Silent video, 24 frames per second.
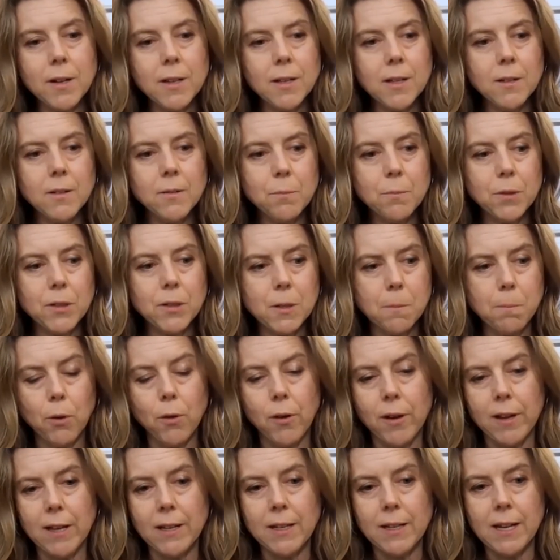want to
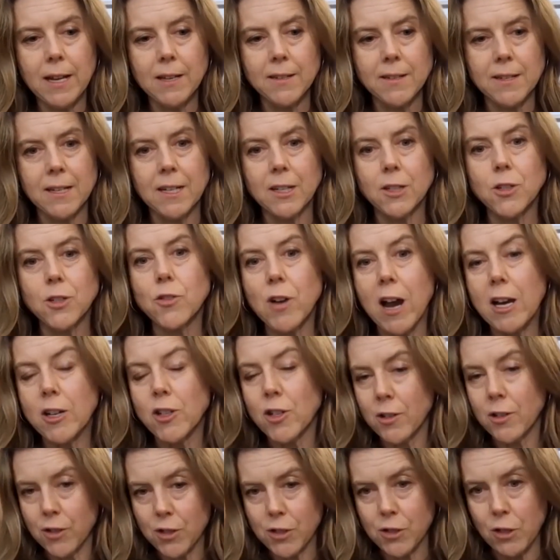deploy it as an
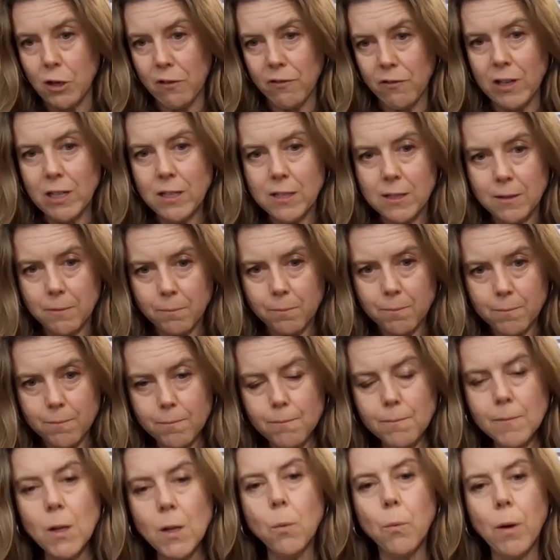extraction service
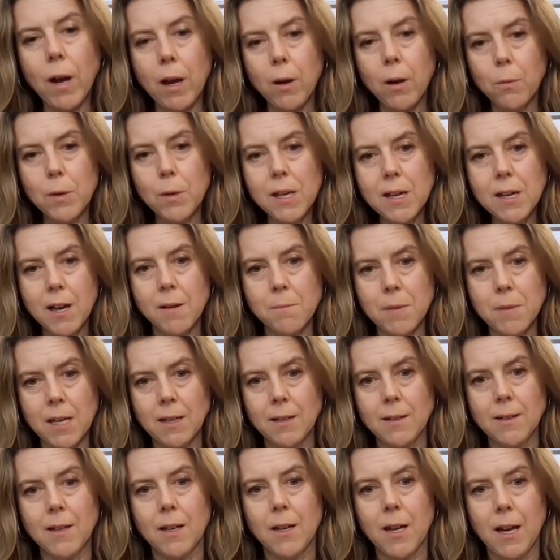where we come
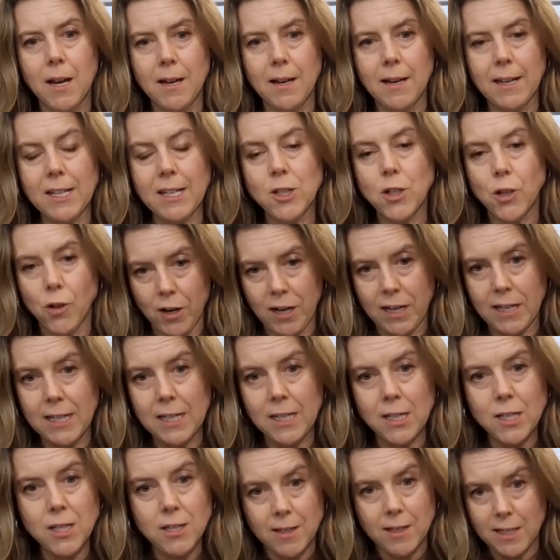in, integrate
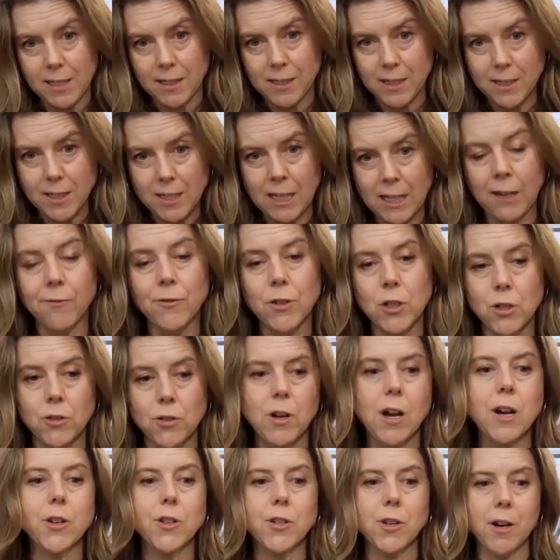into the existing
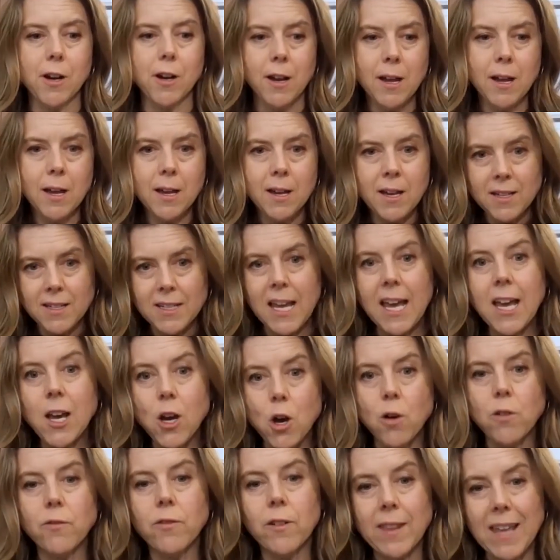infrastructure,
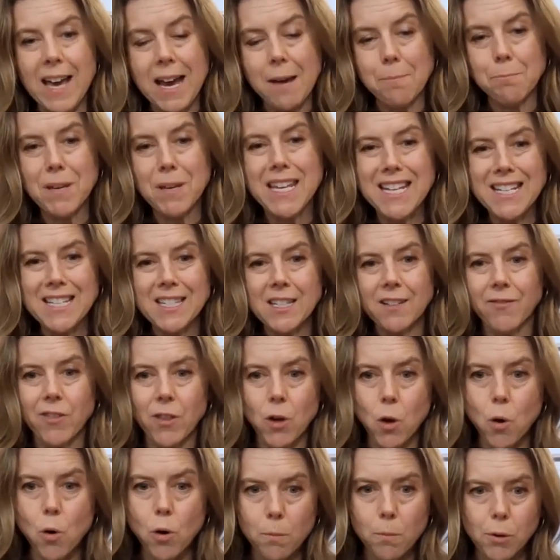take over that piece of
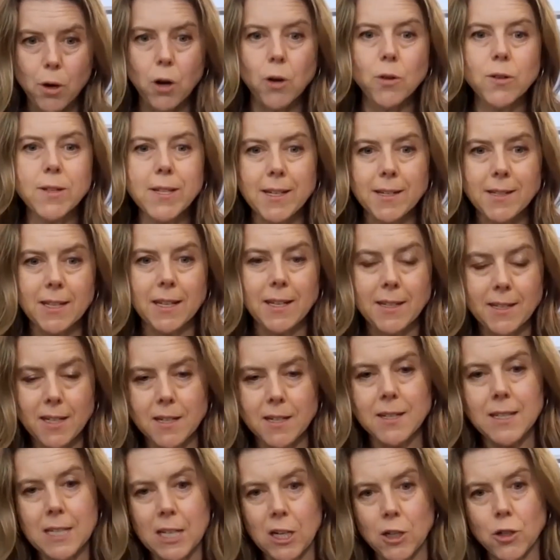the whole process that
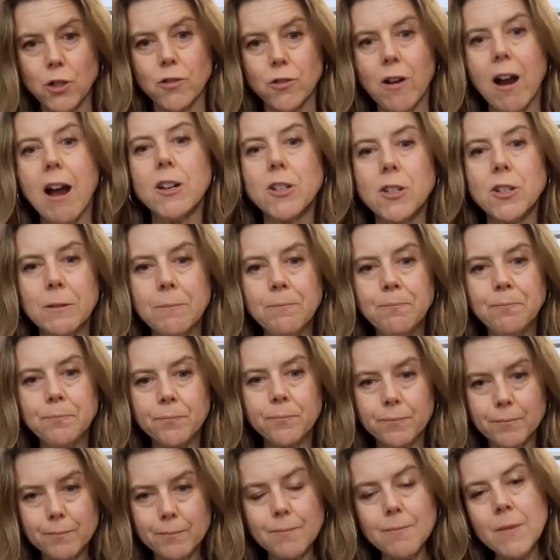does the extraction,
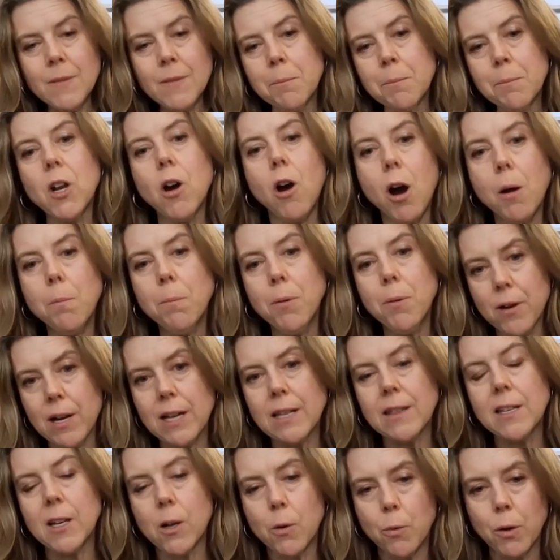but
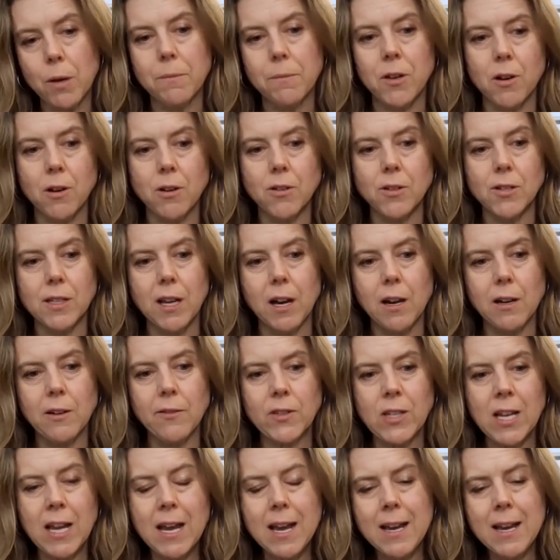operate the equipment
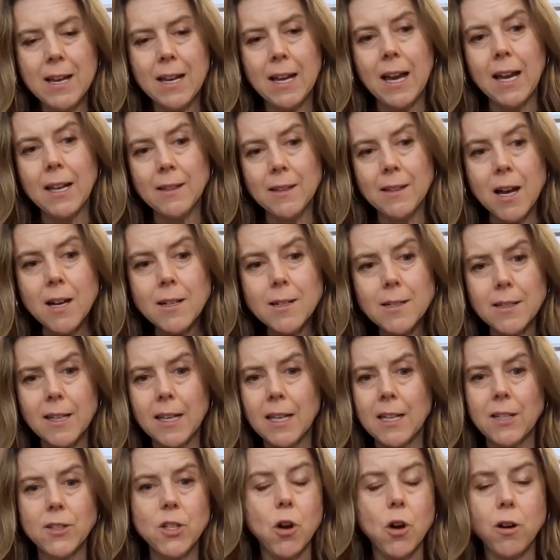ourselves. And
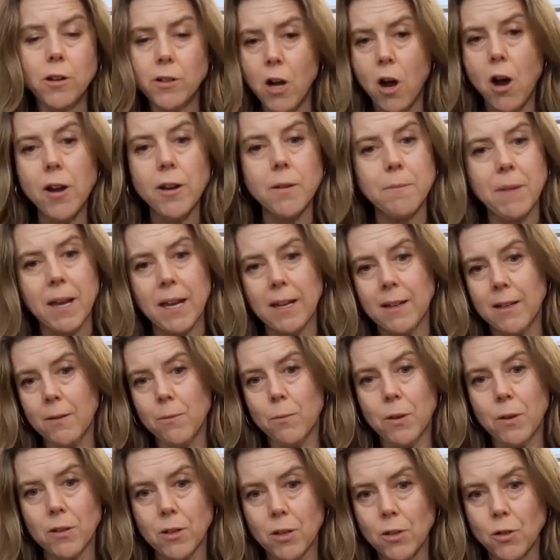luckily, it's all
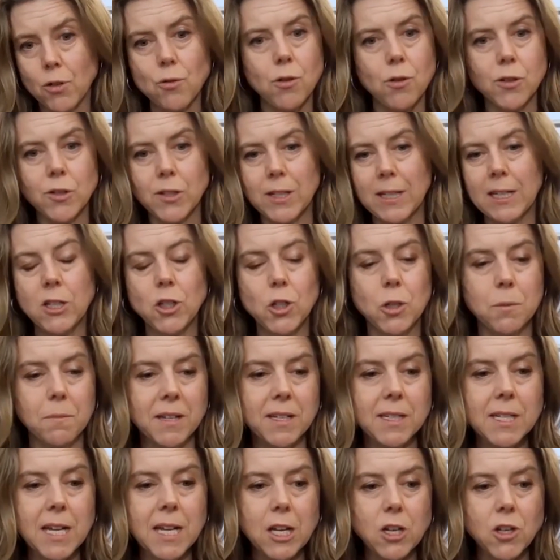automated with controls and
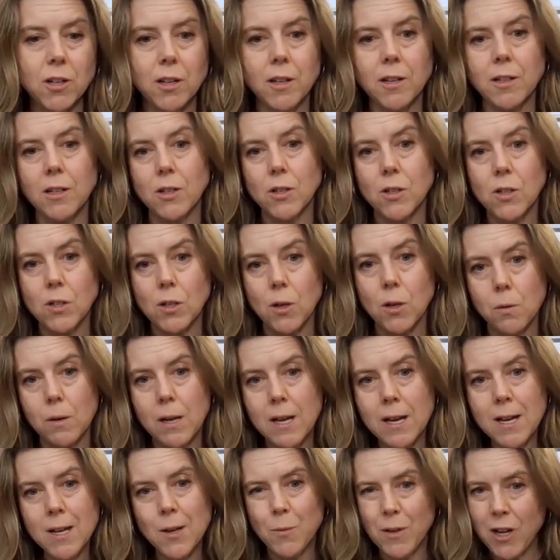instrumentation. And so
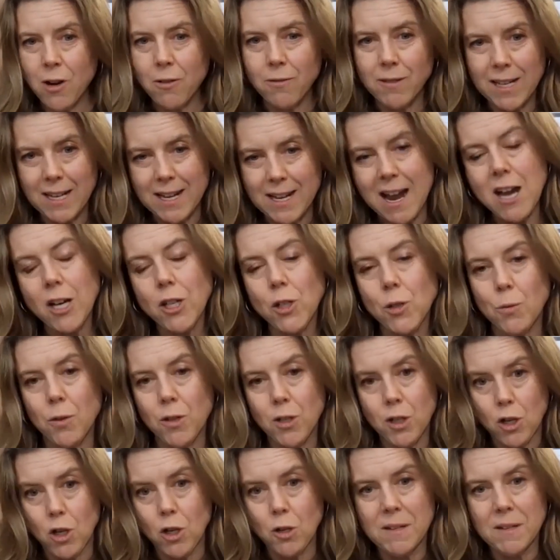we don't need
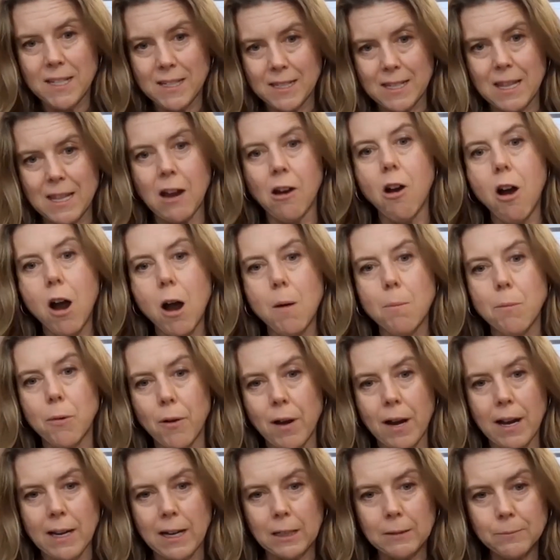actual humans there
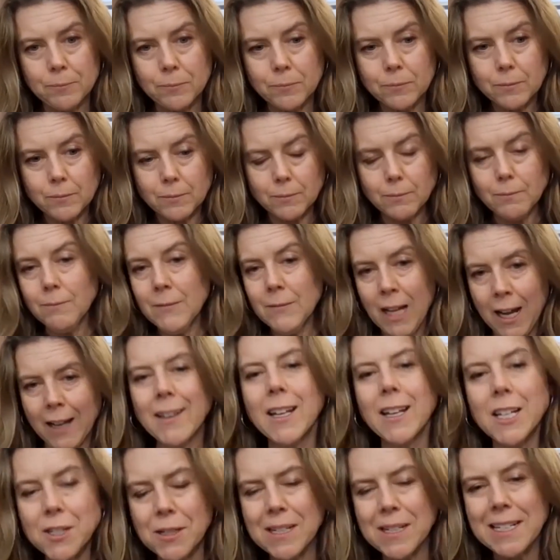operating
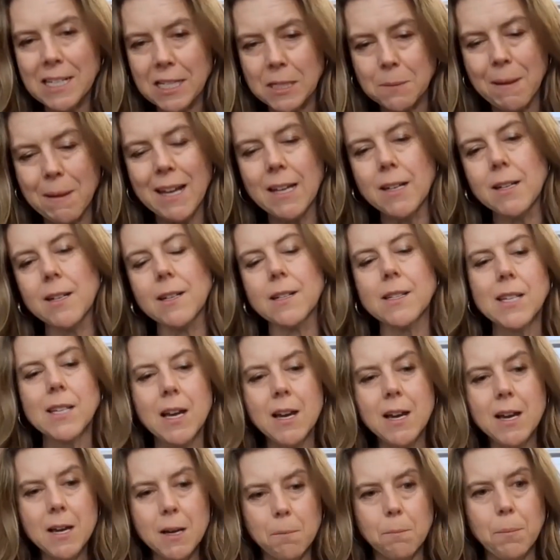unless it needs maintenance,
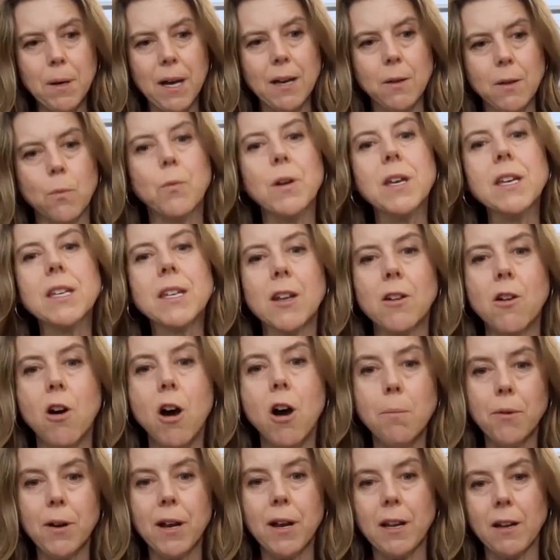but we can
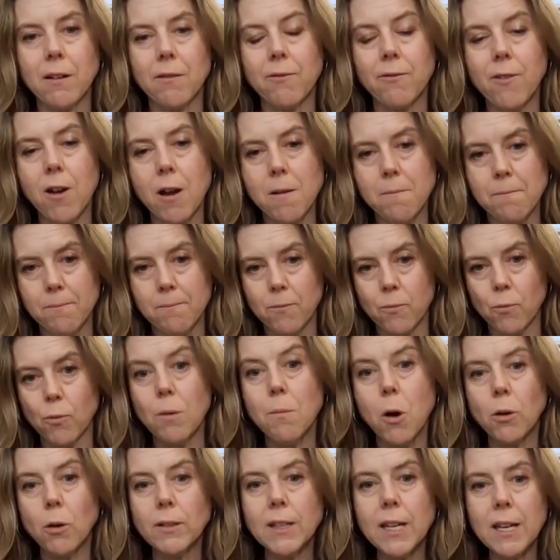operate it from
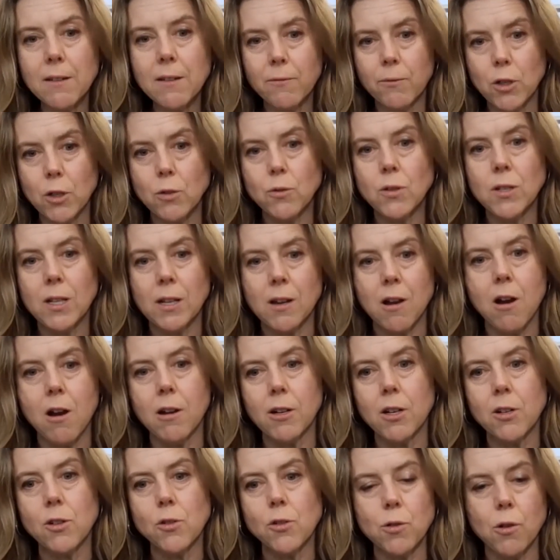remotely using
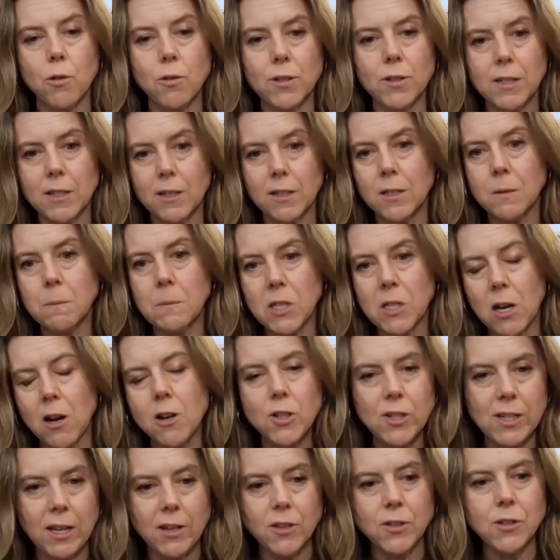our control systems and
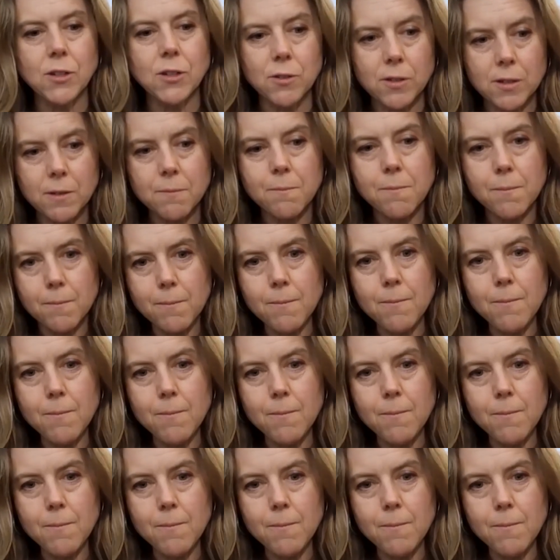our sensors.